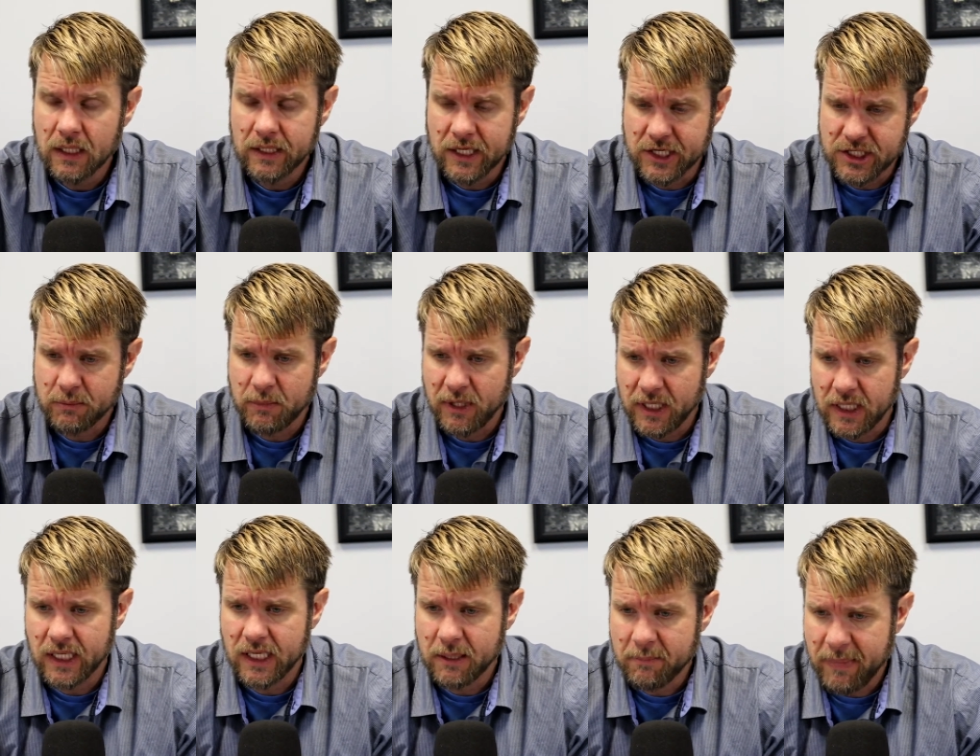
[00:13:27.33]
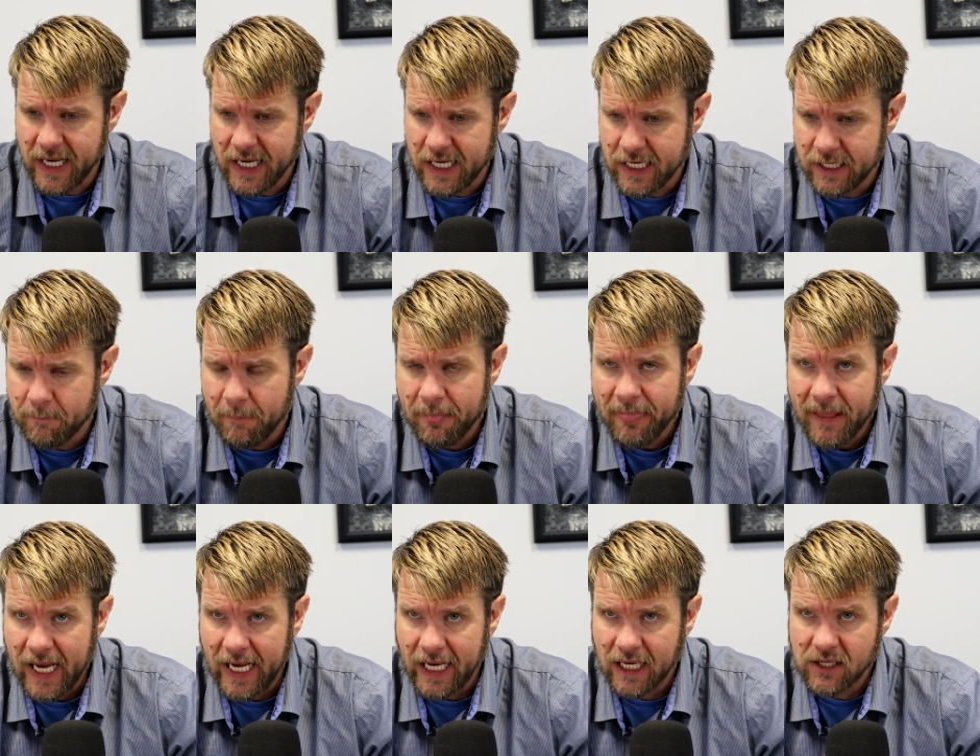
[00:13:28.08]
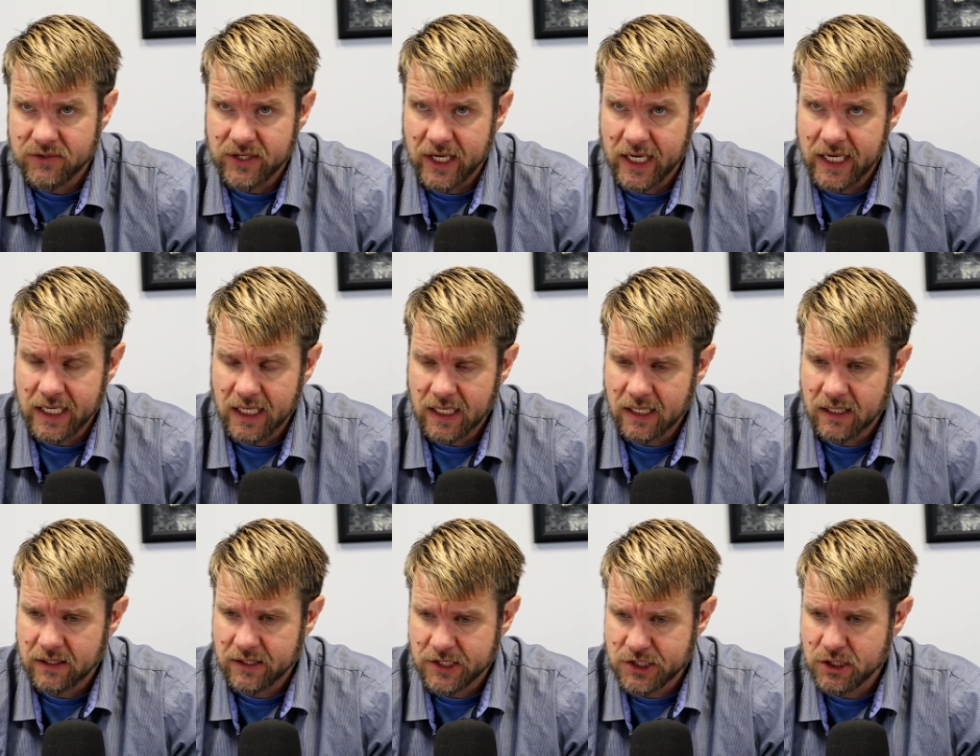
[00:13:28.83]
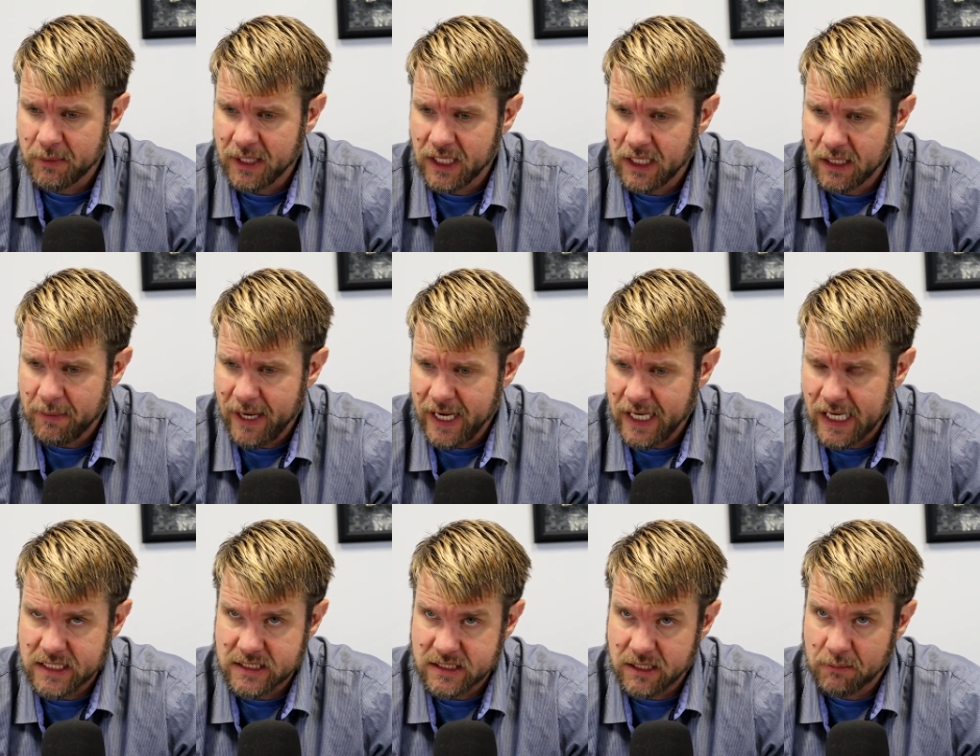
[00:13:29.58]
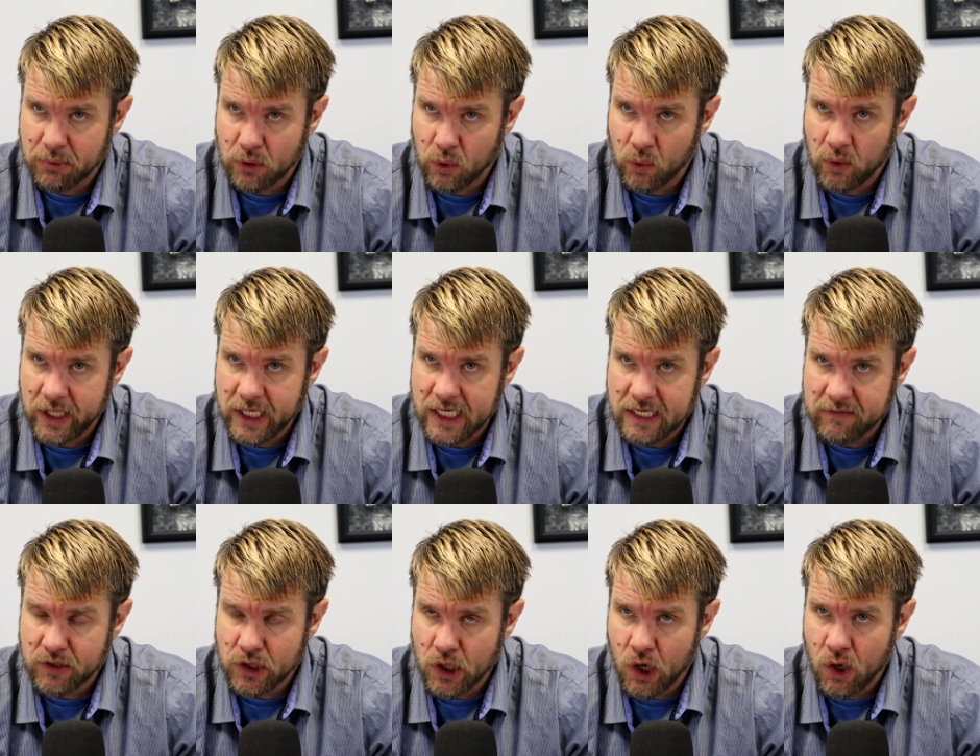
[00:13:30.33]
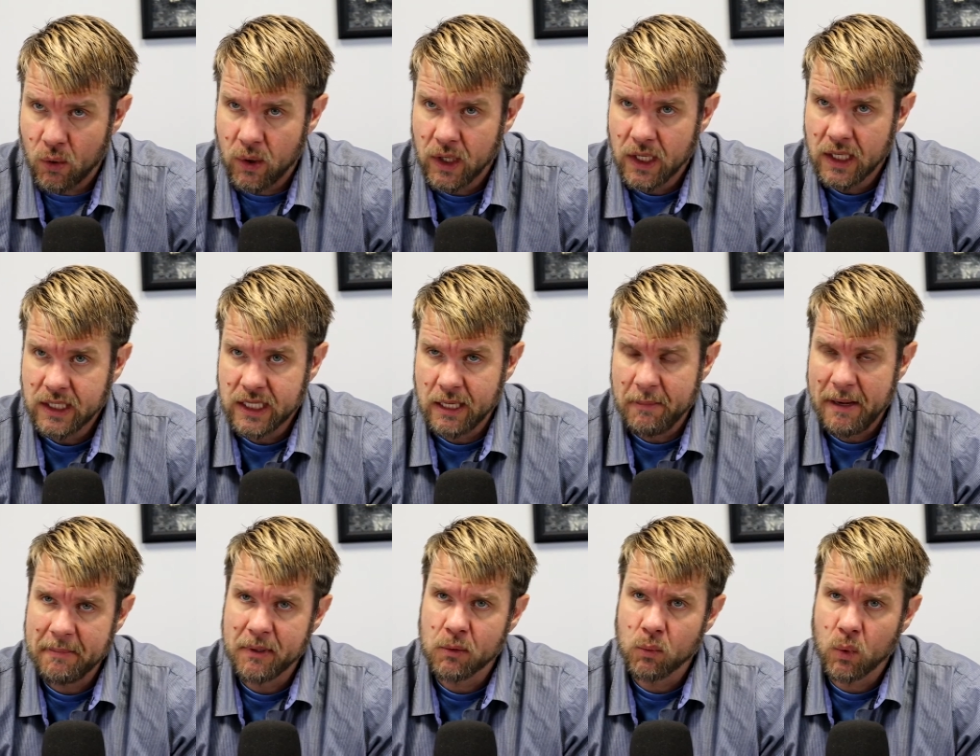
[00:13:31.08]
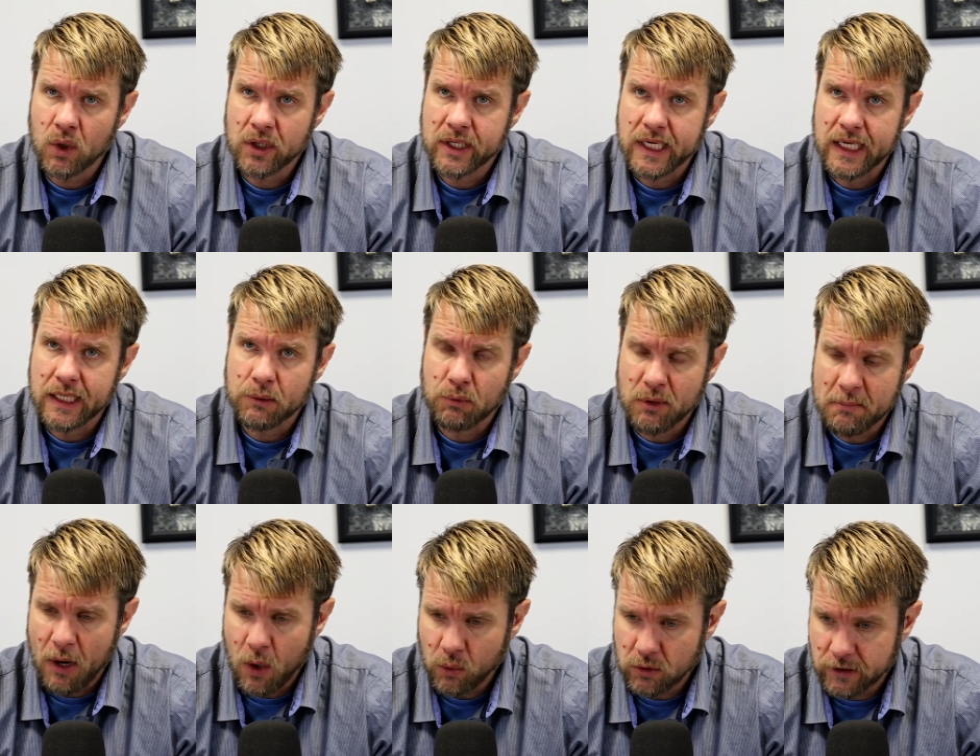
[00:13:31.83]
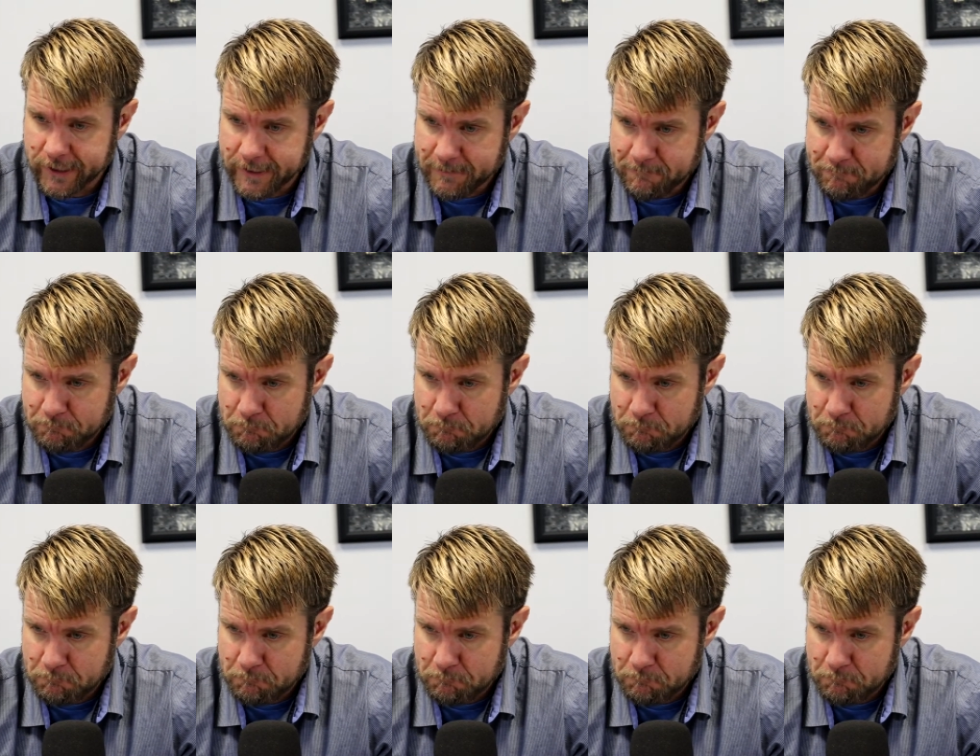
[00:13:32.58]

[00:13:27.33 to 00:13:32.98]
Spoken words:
they should be getting paid as an employee, even though they may be working remotely.